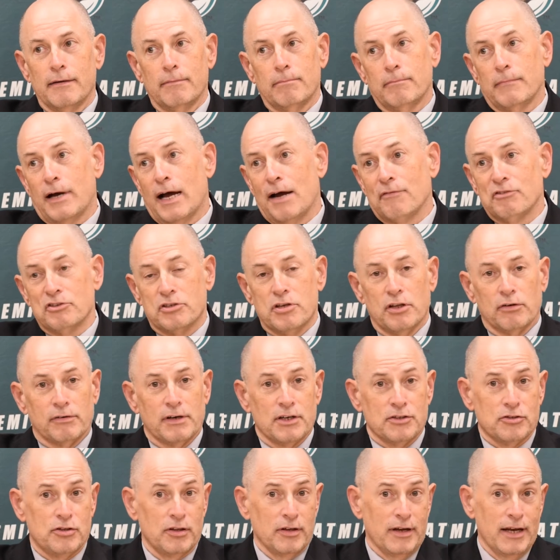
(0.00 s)
obviously the
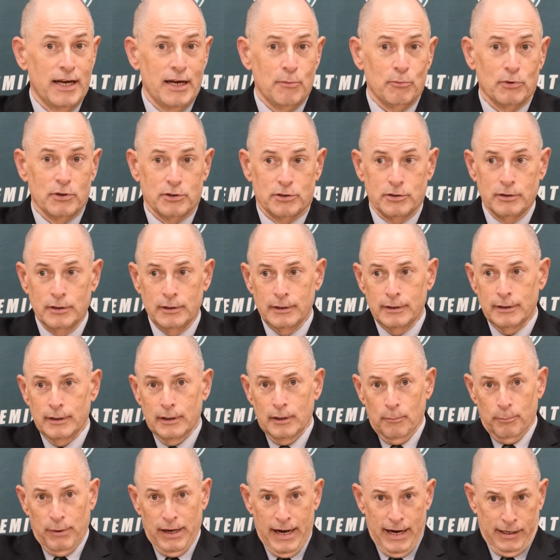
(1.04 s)
rest of the game was
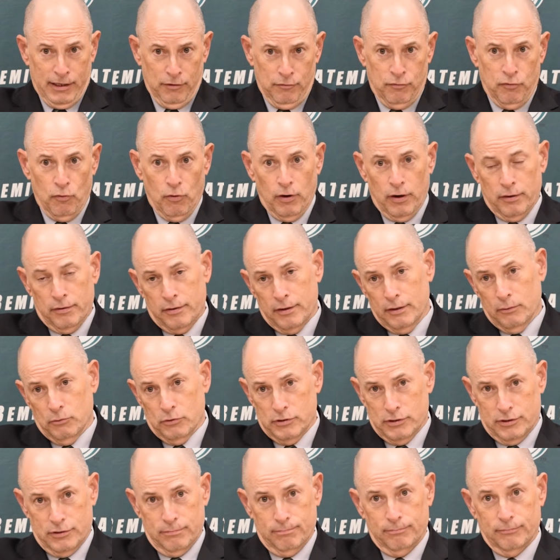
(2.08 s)
back and forth and
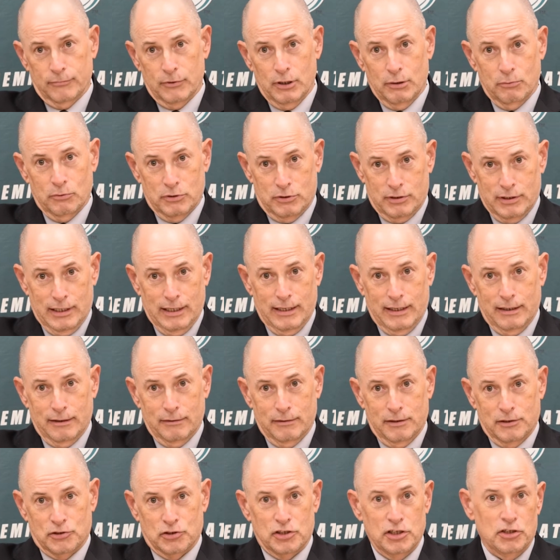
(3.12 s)
it was
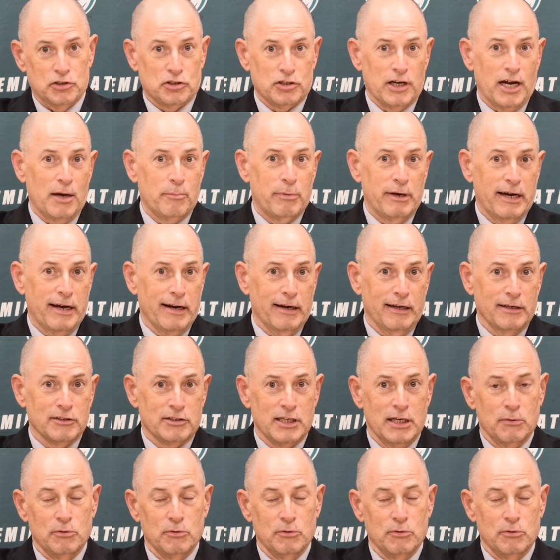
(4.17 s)
a seesaw battle, as they